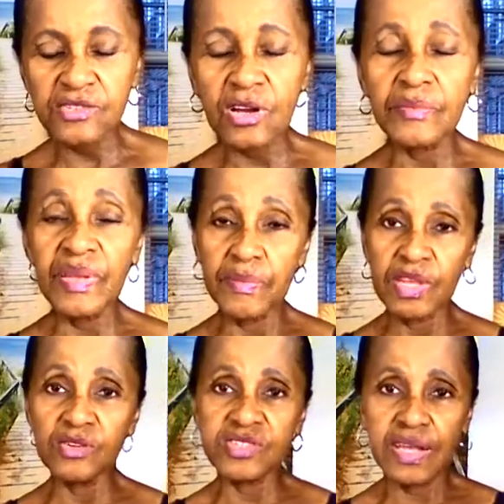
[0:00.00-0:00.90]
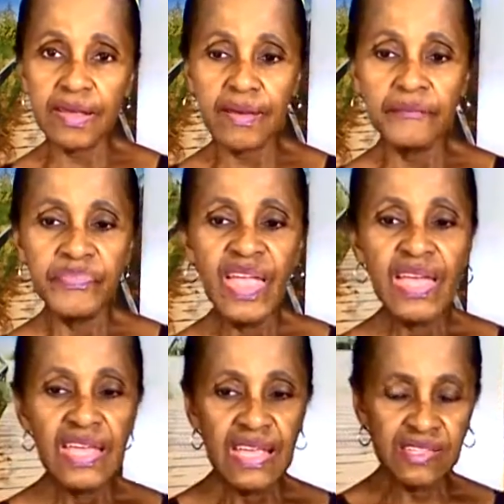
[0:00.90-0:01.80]
going to be music.
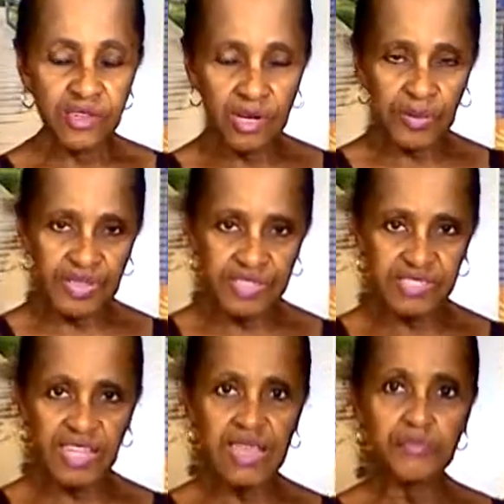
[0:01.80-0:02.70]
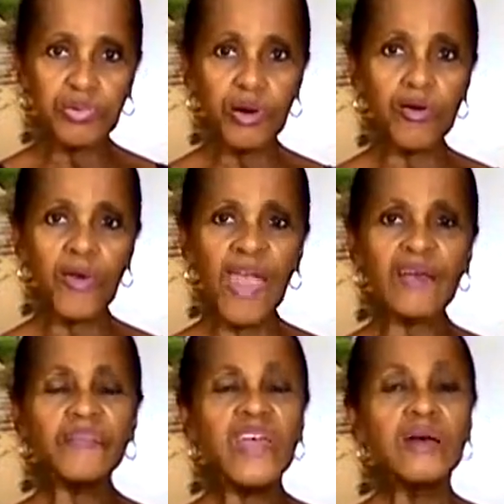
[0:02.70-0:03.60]
It's going to be the STEAM
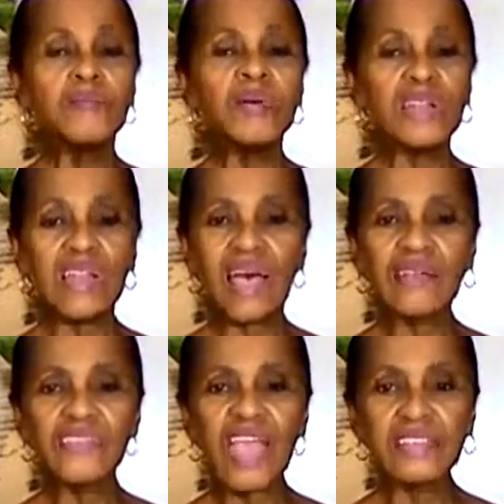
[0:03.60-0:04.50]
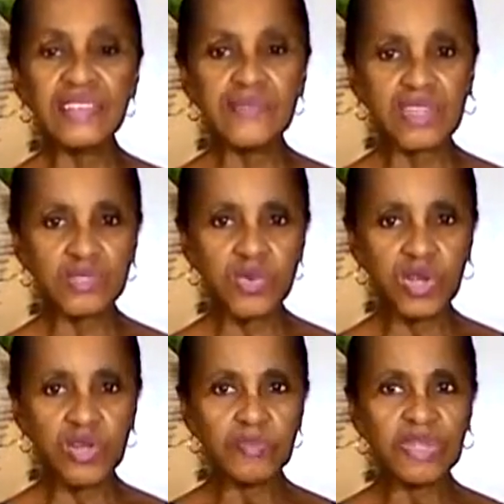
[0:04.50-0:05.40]
program, but a lot of the activities we're
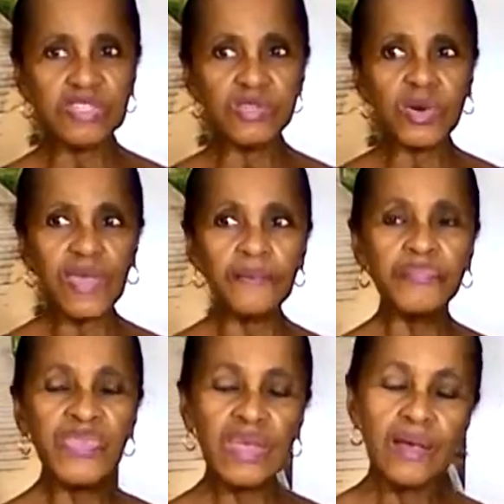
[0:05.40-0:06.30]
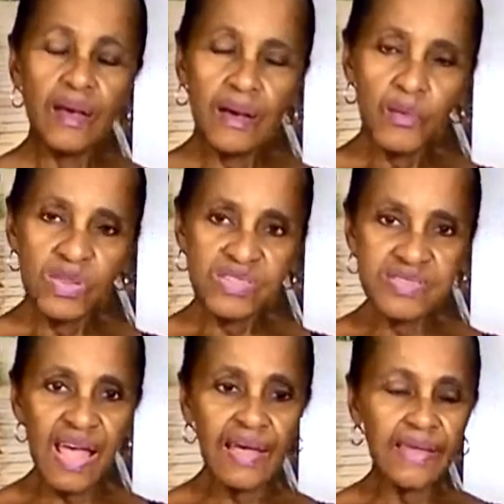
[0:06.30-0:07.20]
going to be doing with
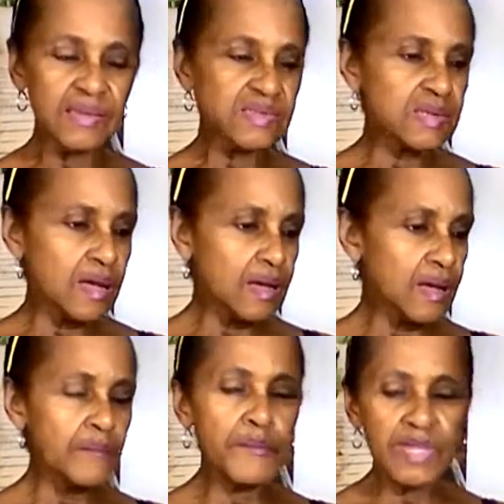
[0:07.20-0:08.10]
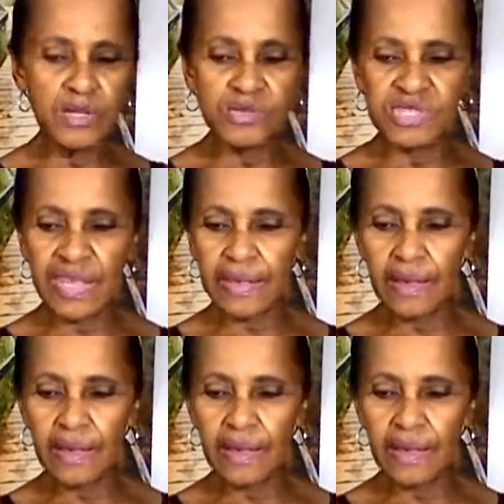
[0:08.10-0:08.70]
science, music,